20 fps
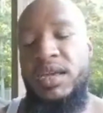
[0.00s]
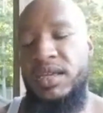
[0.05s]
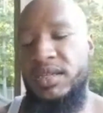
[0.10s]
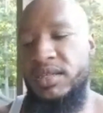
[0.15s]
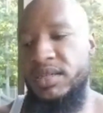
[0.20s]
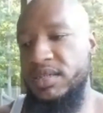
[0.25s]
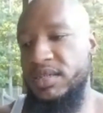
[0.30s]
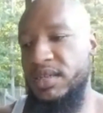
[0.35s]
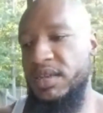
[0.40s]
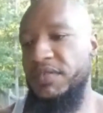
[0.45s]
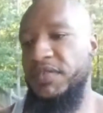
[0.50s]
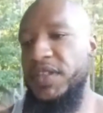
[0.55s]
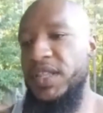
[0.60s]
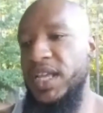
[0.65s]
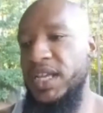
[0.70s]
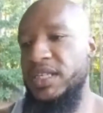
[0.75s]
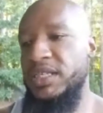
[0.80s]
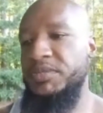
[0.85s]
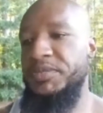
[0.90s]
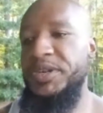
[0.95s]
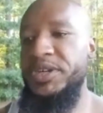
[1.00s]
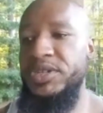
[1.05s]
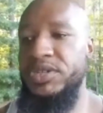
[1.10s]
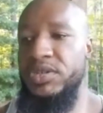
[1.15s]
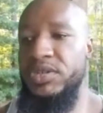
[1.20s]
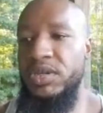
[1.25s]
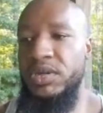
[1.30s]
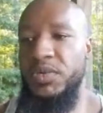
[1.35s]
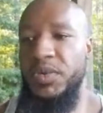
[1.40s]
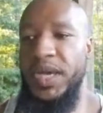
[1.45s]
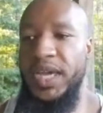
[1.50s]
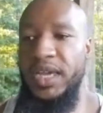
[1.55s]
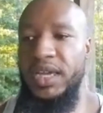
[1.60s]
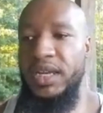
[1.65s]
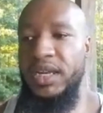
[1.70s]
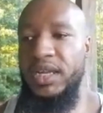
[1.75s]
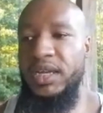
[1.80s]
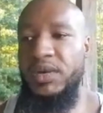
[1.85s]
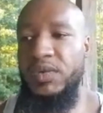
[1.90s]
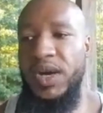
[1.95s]
It's as if in that spiritual
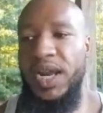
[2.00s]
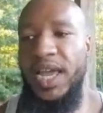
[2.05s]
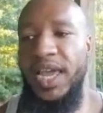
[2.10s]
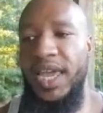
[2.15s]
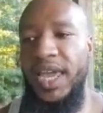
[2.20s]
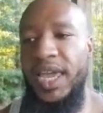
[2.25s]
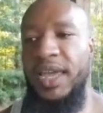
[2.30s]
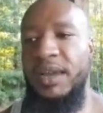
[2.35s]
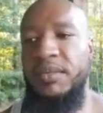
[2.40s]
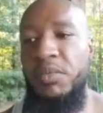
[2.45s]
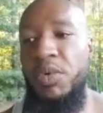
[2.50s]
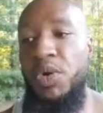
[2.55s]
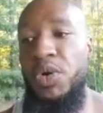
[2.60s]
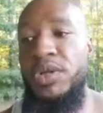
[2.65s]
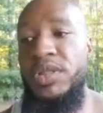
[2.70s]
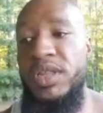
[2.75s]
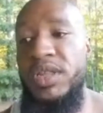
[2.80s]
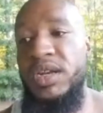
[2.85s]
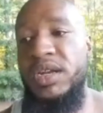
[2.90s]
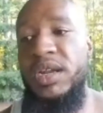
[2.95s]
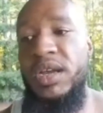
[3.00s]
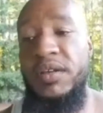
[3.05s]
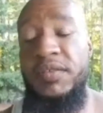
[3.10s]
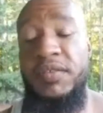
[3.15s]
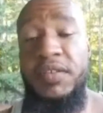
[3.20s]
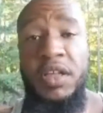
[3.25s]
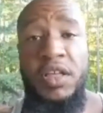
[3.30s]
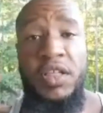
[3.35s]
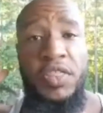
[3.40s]
awakening, when I had more than enough